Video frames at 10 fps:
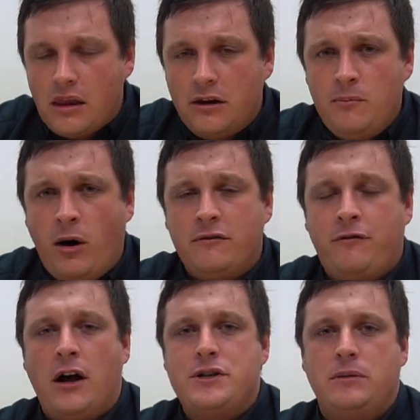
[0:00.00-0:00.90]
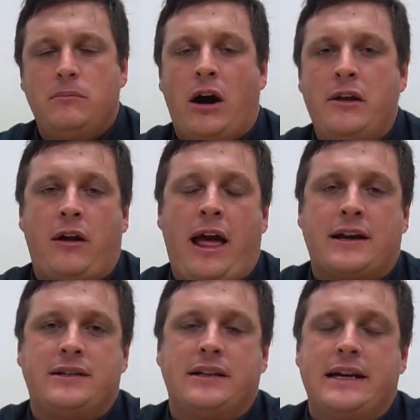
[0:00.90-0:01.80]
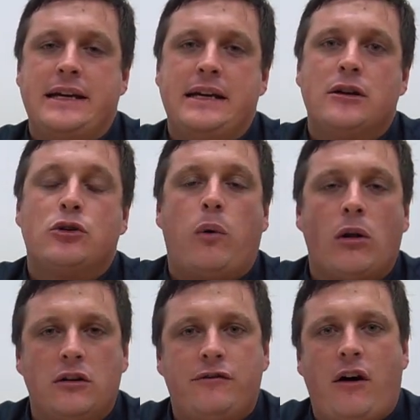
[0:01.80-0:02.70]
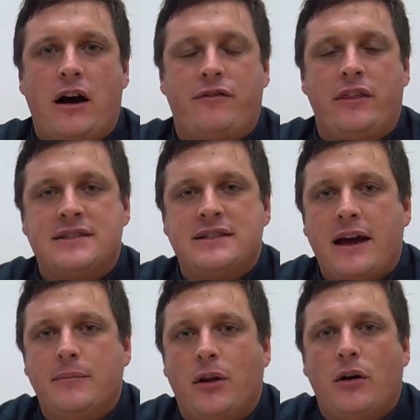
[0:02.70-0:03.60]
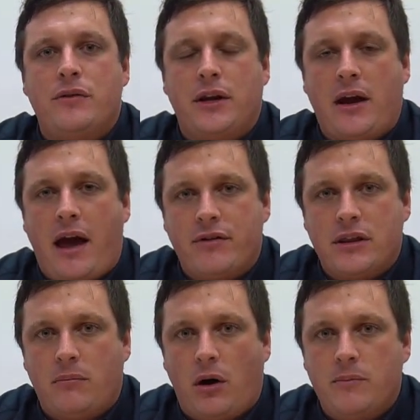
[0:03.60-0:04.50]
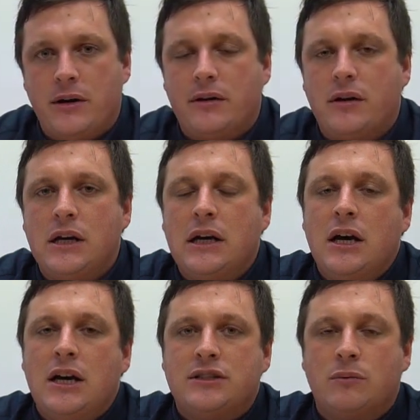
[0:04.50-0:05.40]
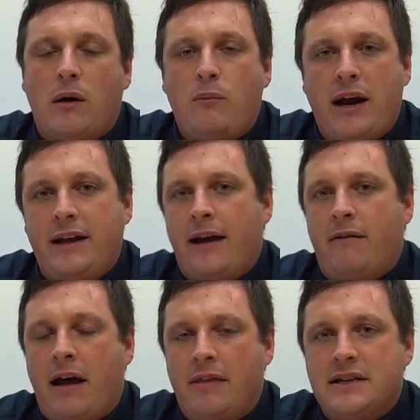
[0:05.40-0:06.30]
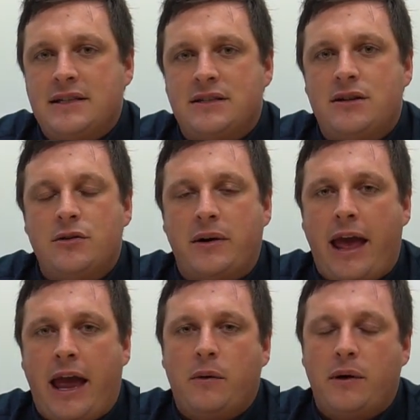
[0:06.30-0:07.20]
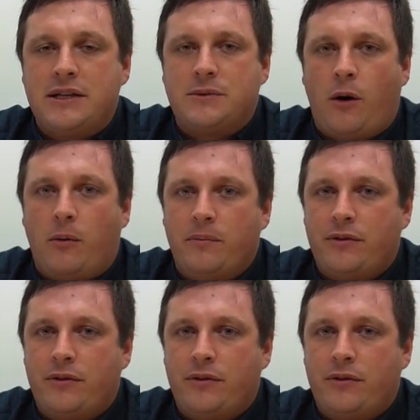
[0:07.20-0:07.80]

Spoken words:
You might find you might not actually qualify for the same loan that you have at the moment. So one way to get around this is to do an equity swap.